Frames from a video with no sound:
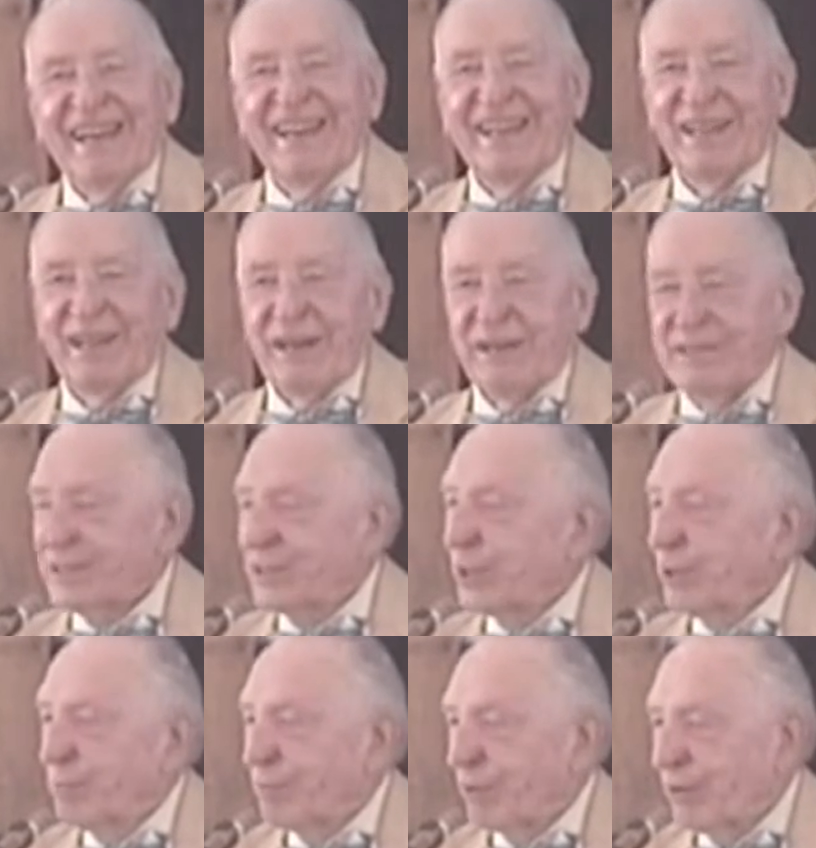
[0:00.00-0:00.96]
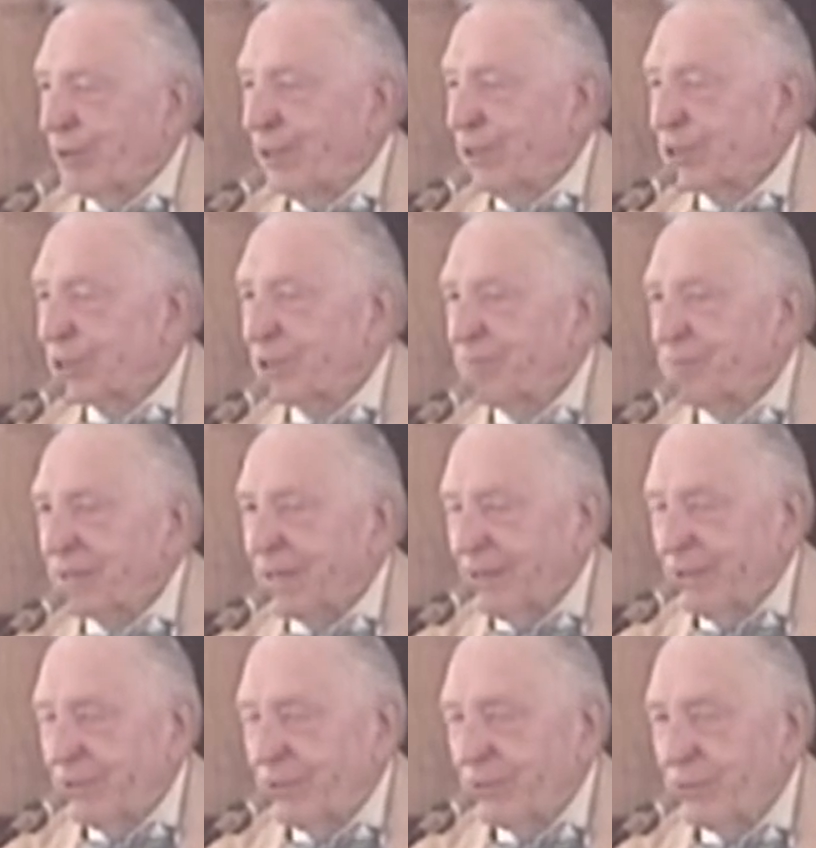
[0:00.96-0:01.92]
and I still preach.
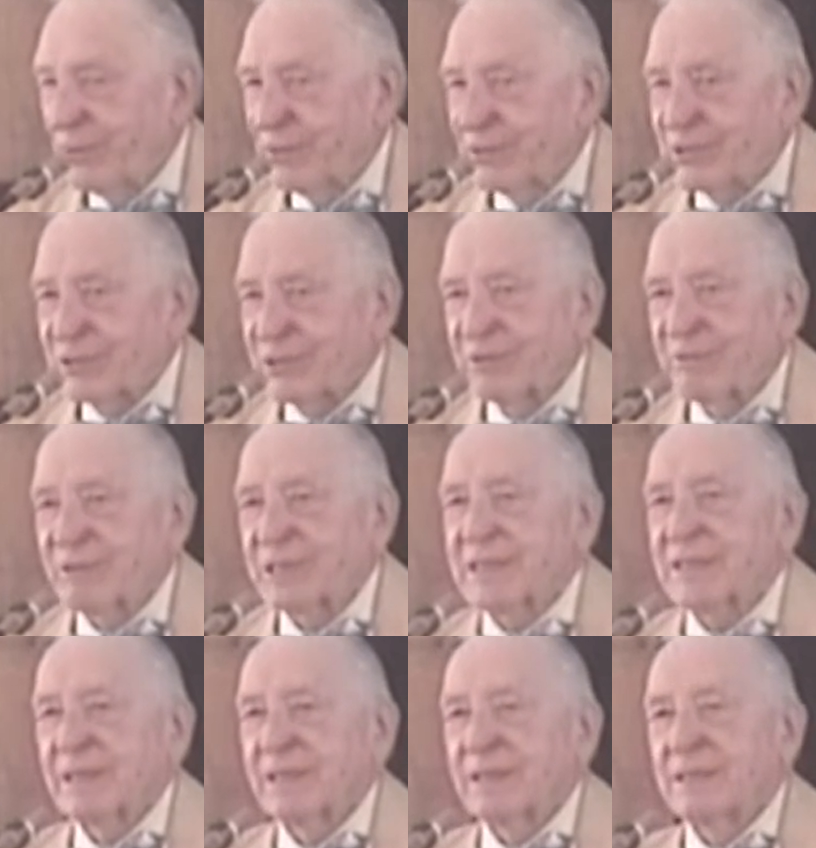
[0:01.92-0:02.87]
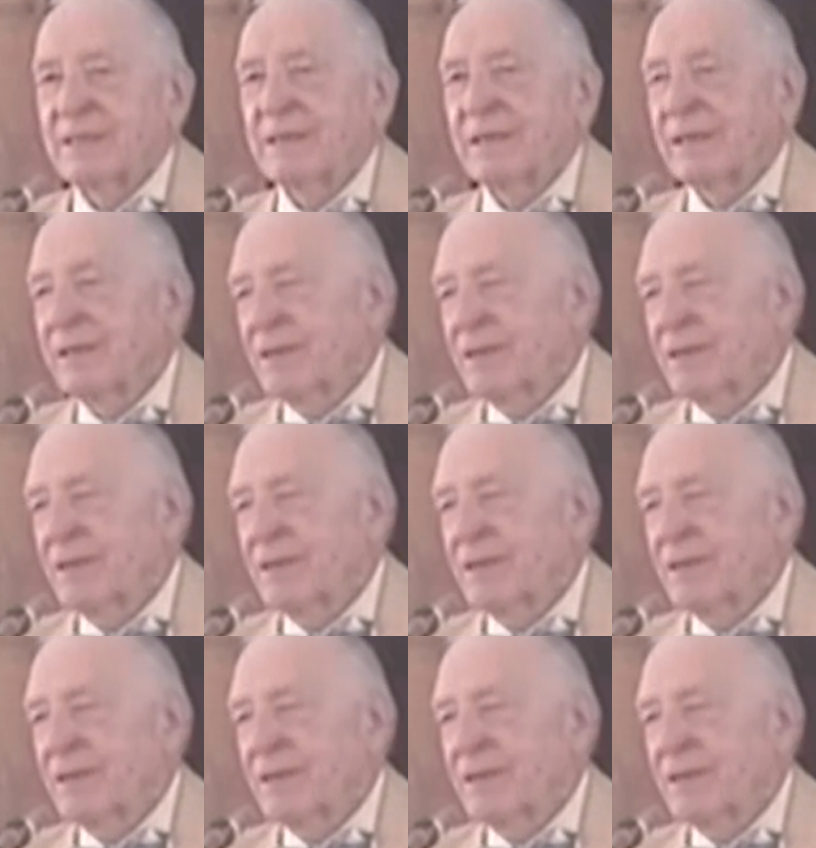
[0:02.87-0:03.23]
I hold a service at